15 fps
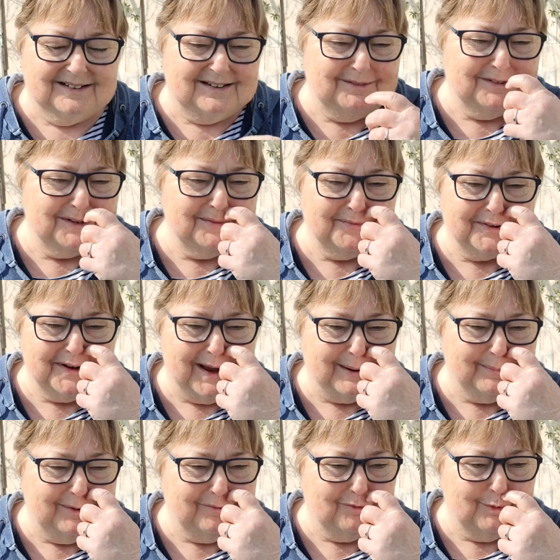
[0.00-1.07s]
He wasn't very
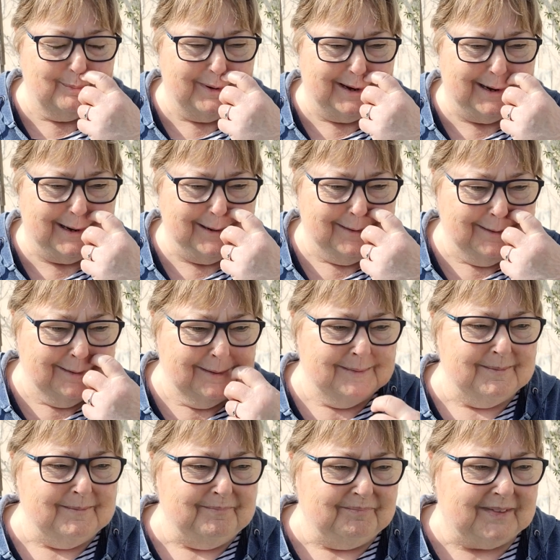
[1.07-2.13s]
happy for a bit,
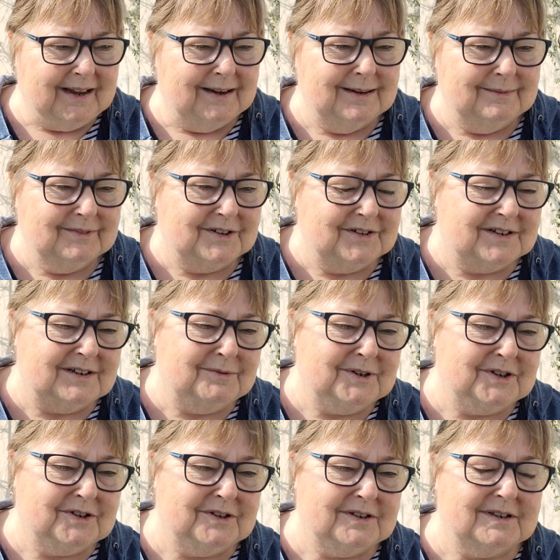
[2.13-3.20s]
because he
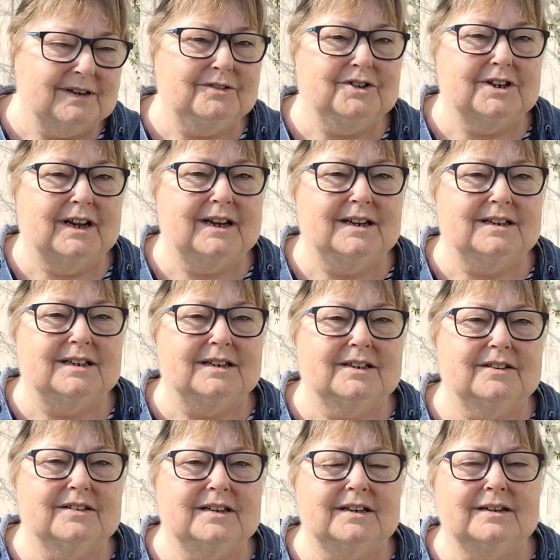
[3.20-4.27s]
was just so jaded,
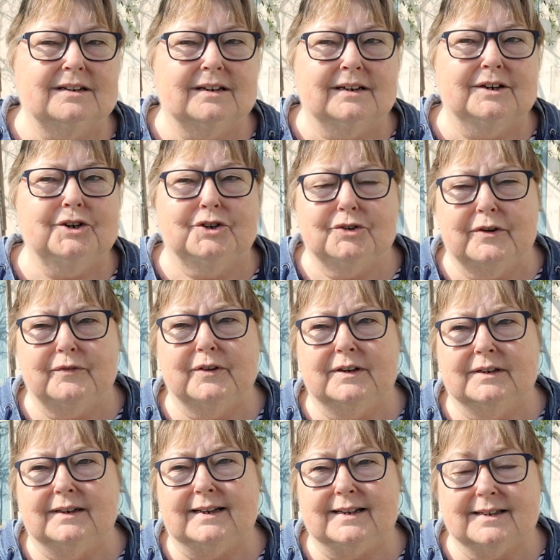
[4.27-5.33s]
because he'd
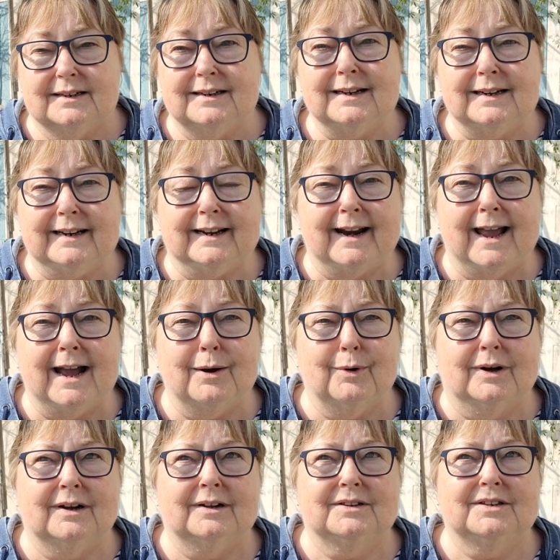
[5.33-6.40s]
driven, it's a nearly an
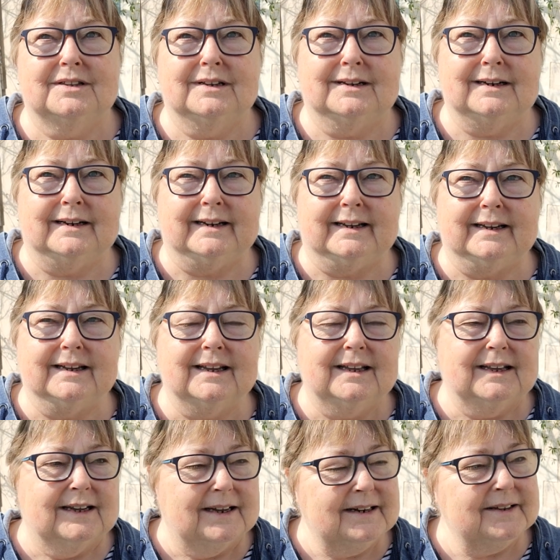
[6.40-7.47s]
hour to the clinic,
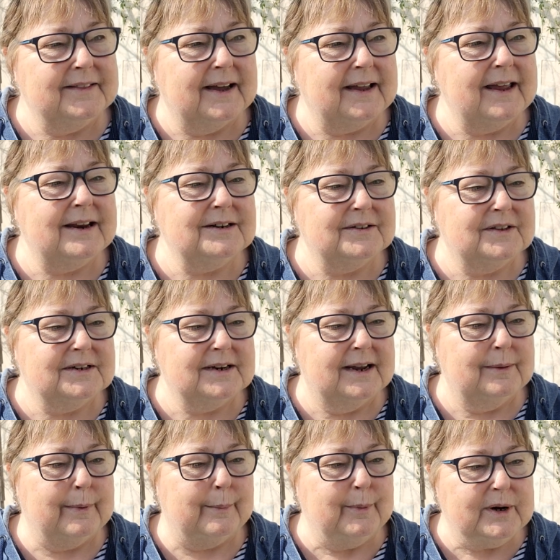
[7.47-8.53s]
and at that end of the
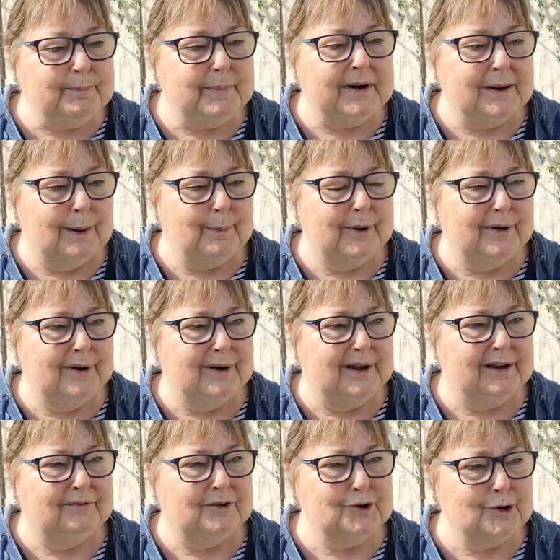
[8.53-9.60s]
day, when we'd been up
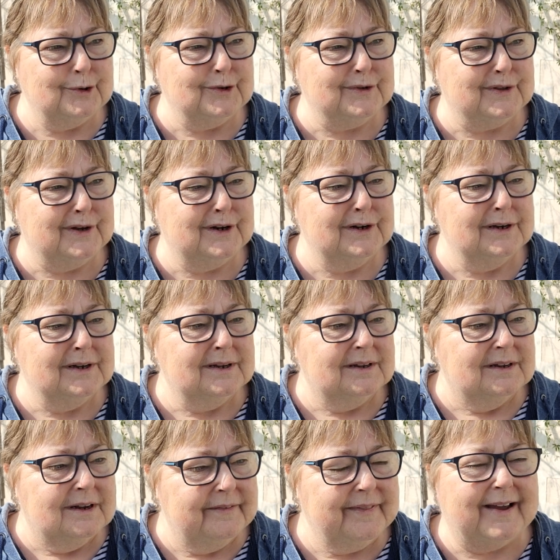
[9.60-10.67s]
early for Jonathan,
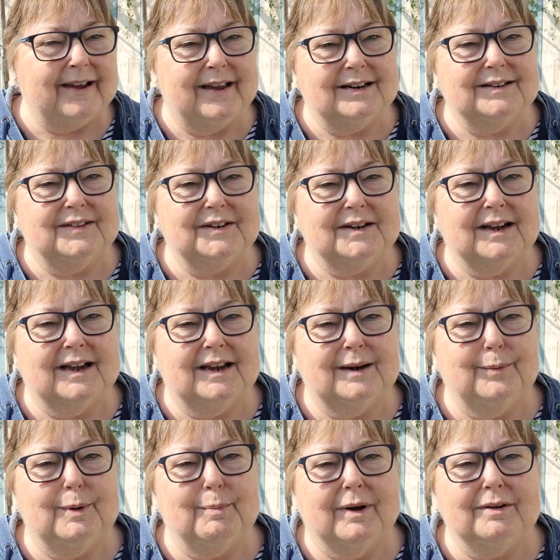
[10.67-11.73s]
at that end of the day
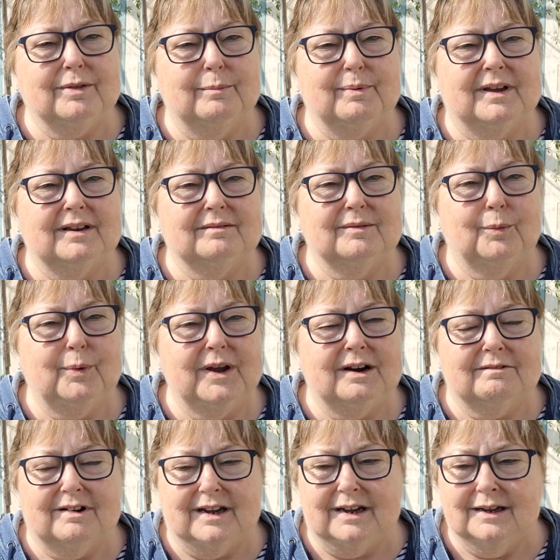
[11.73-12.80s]
we're both a bit
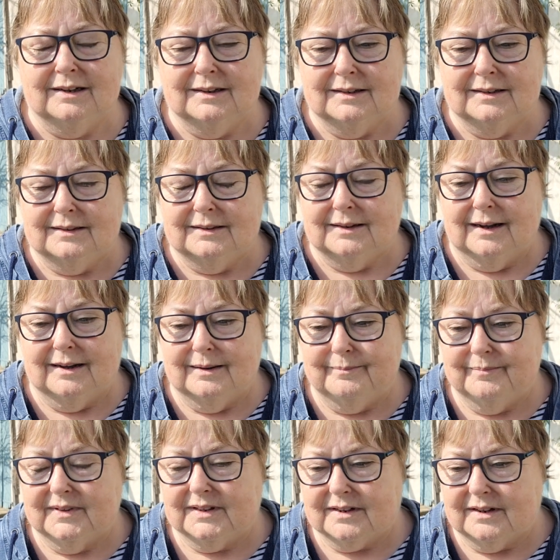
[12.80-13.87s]
weary,
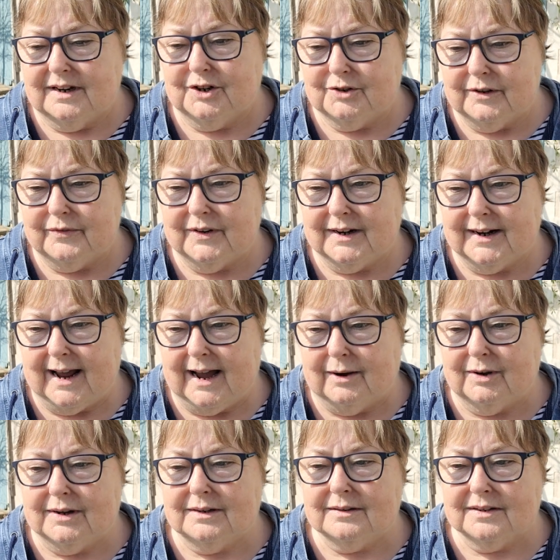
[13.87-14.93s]
so he'd driven an
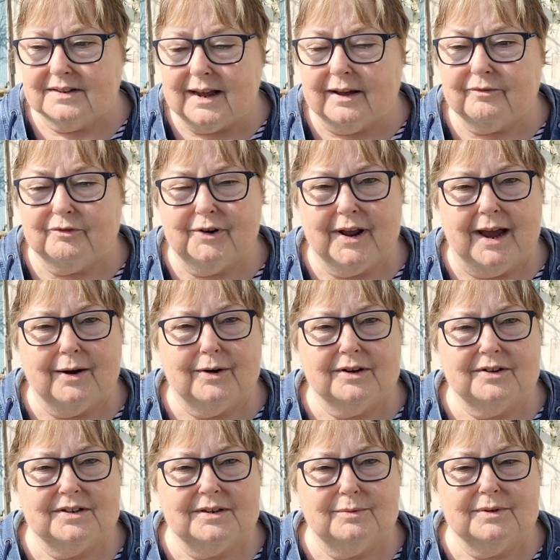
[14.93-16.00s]
hour, sat for an hour,
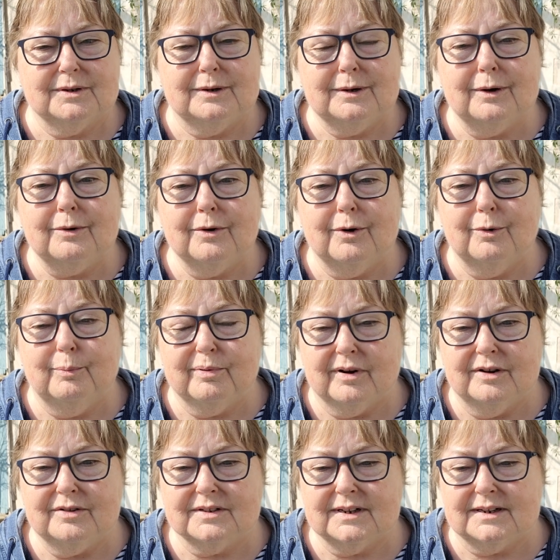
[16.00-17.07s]
because it was a long old
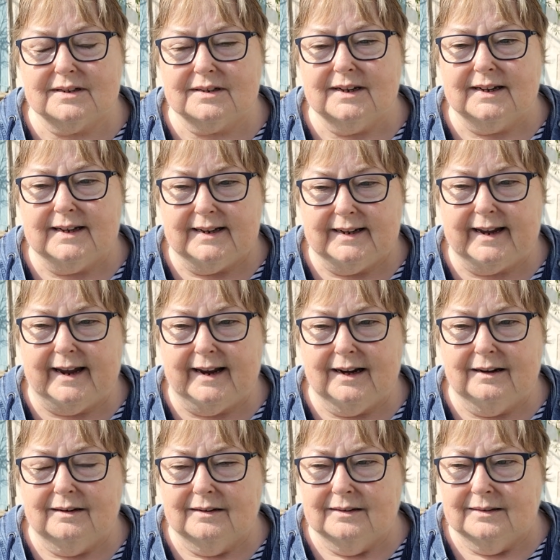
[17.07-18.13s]
process
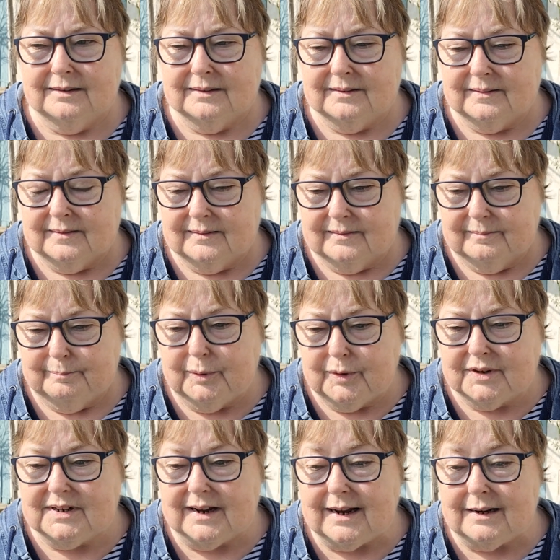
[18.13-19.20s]
getting
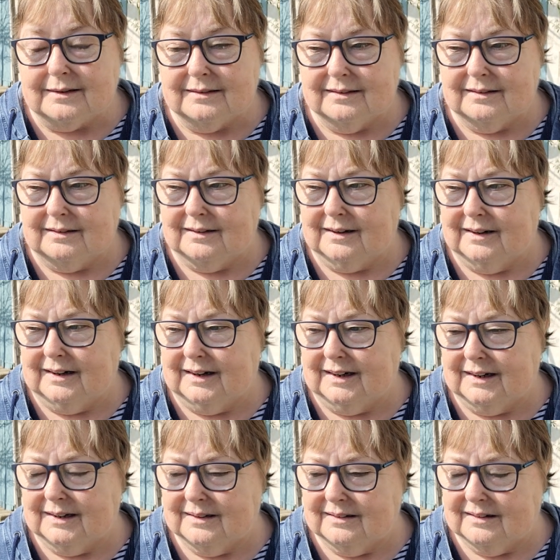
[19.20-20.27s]
booked in at the
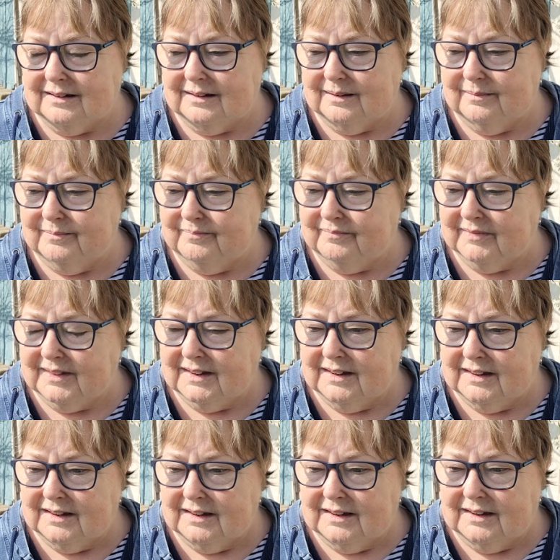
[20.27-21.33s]
clinic, and
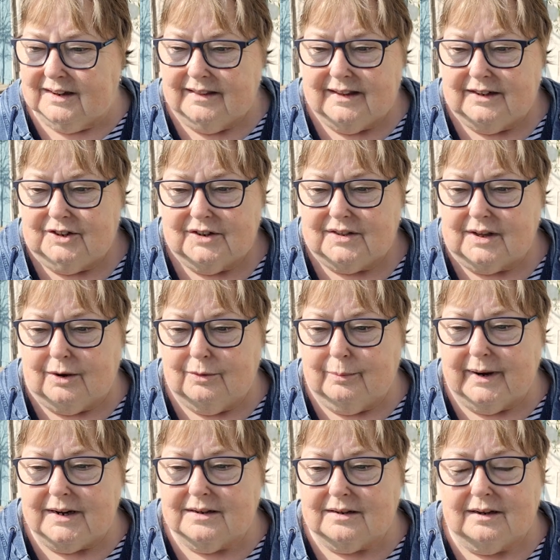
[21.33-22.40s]
then just the whole
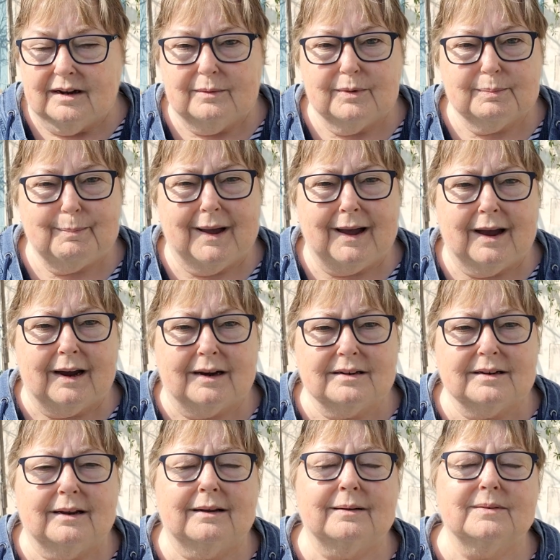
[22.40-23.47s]
waiting, it was
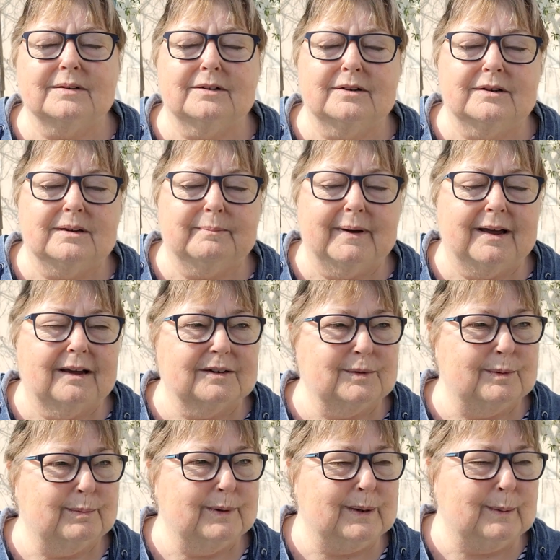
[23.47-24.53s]
packed, absolutely packed
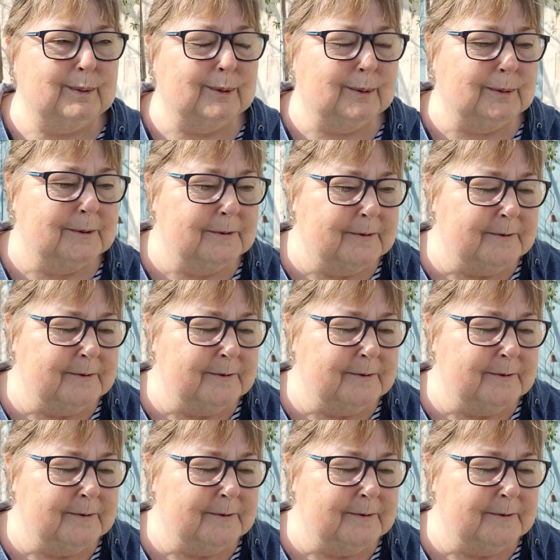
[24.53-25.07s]
with people.